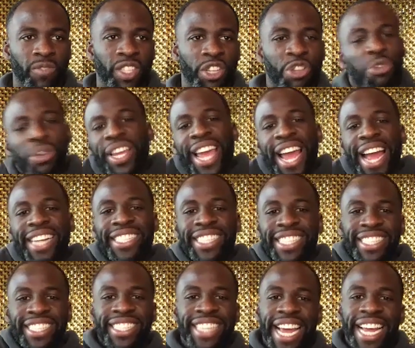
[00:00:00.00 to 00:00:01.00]
you can't
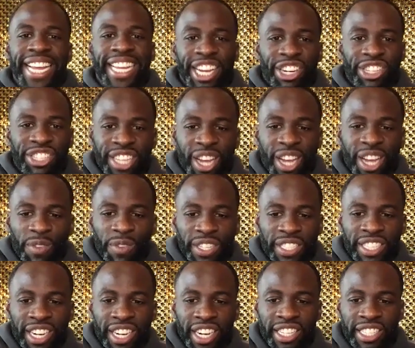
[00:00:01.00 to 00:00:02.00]
just take yourself
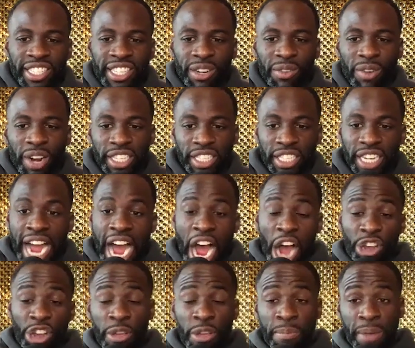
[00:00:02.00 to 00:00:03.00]
into consideration, how
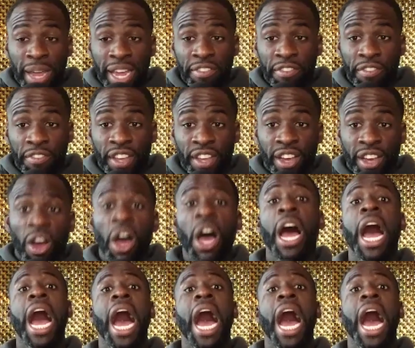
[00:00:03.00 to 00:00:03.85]
you may feel,